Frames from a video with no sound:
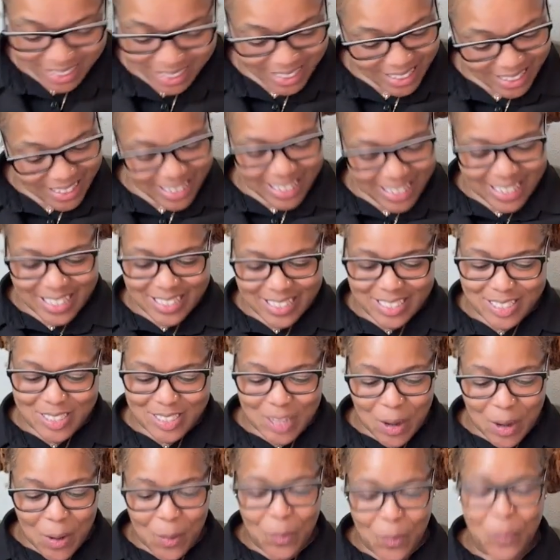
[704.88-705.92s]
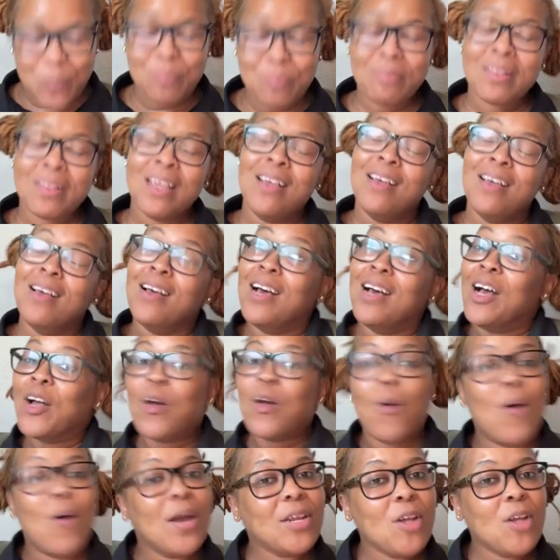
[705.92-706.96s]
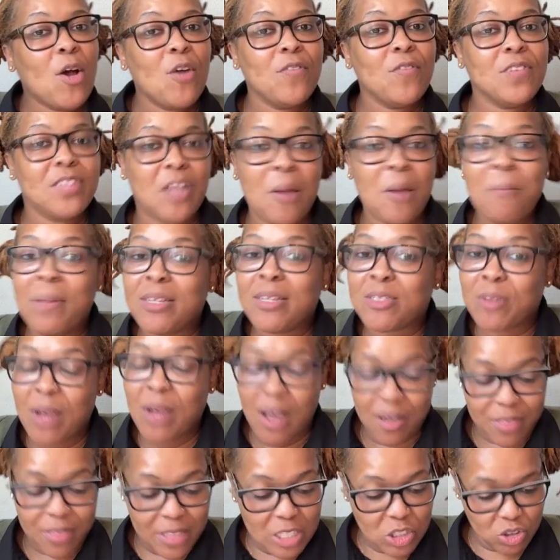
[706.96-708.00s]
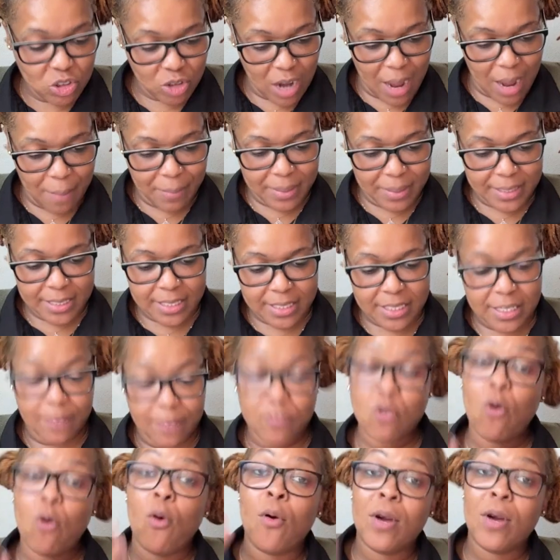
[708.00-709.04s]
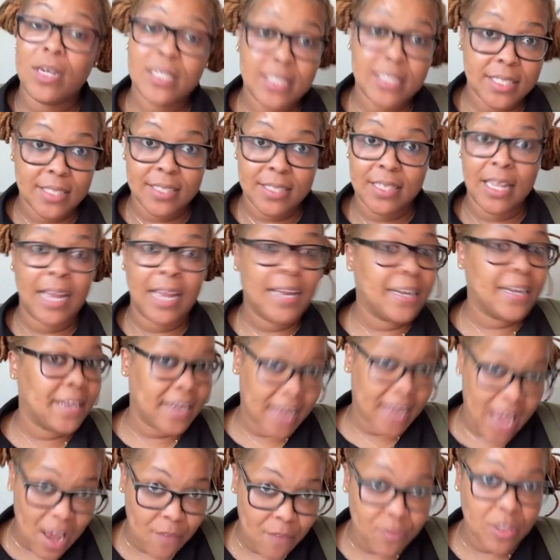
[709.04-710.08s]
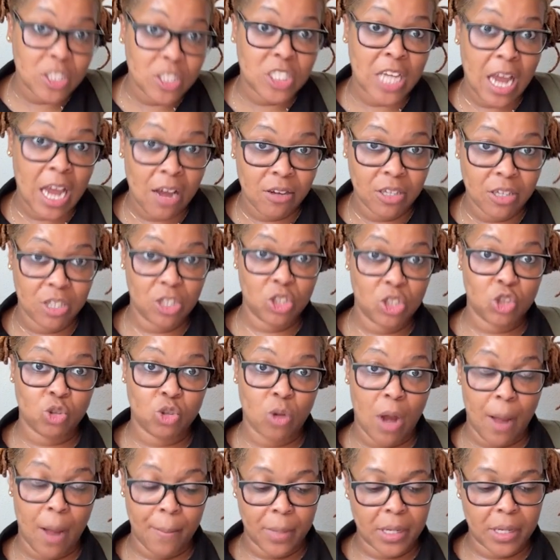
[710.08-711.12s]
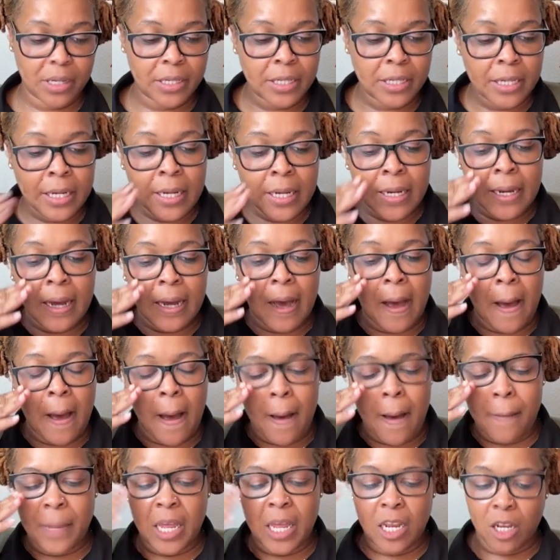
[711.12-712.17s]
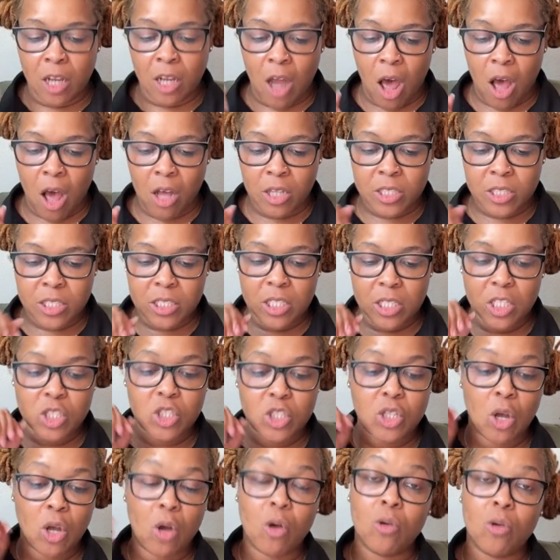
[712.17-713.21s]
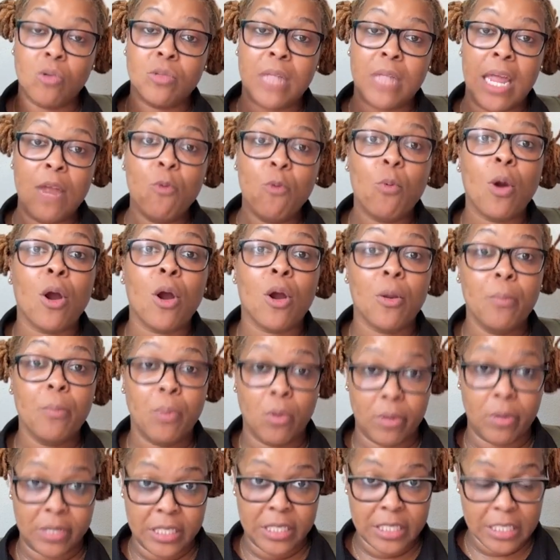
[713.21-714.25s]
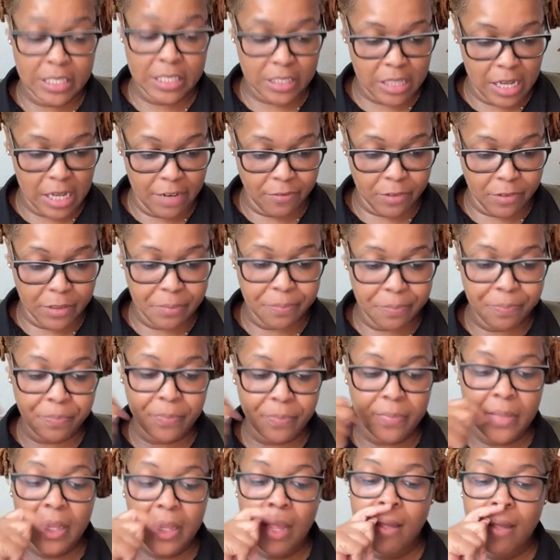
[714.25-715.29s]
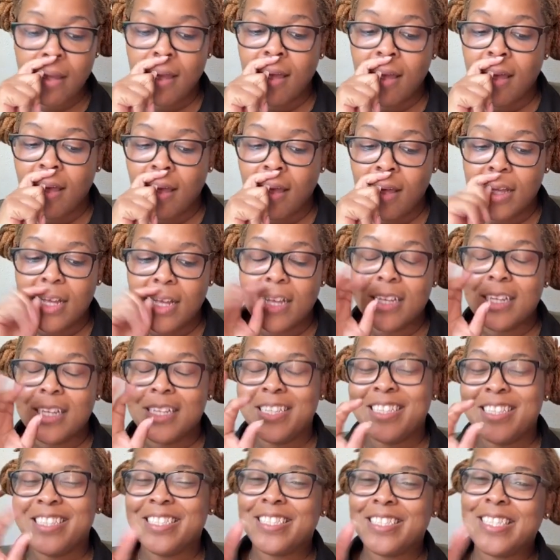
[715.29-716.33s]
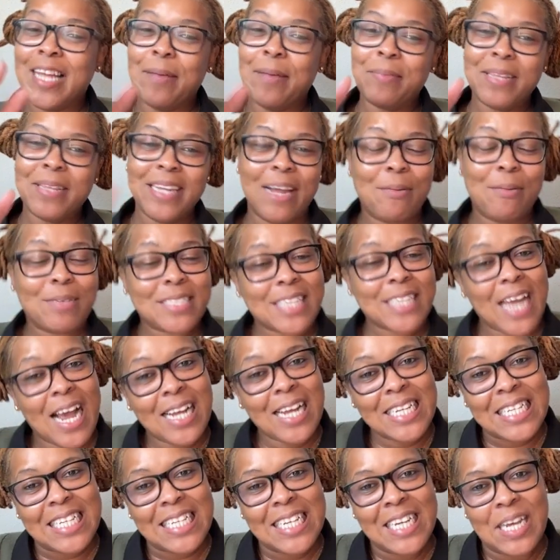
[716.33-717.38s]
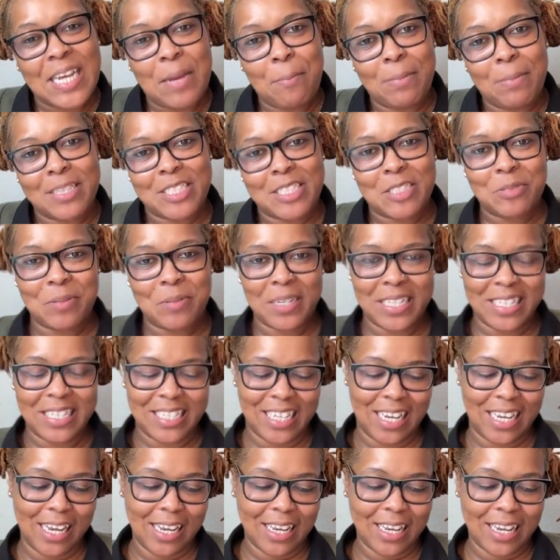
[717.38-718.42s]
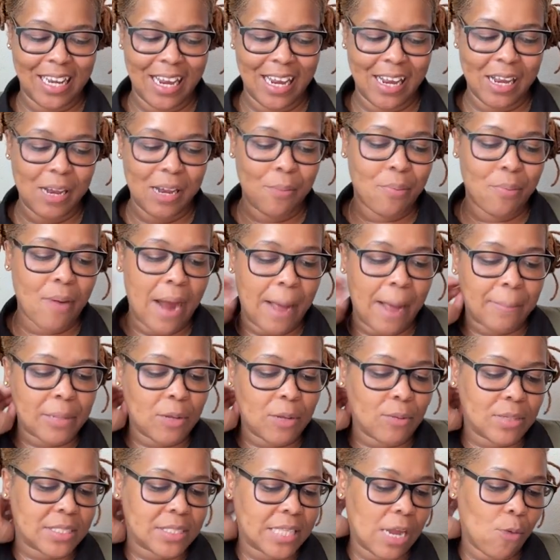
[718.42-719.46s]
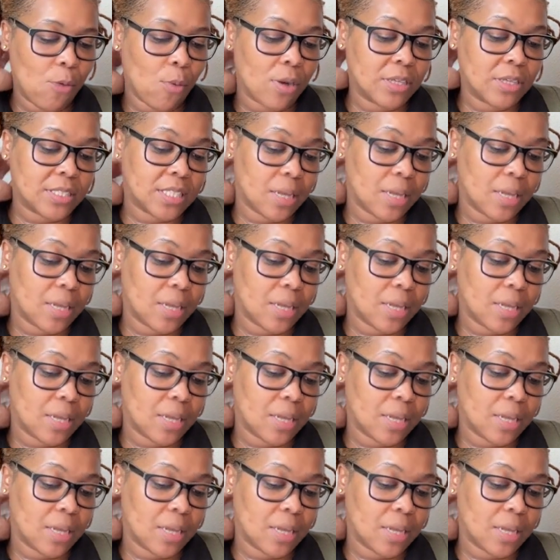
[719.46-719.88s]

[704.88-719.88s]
All right. So going over their mental health and traumas, of course, they did have the childhood trauma and loss. So they were born into slavery. Something that was kind of him, but you really didn't get it probably was they were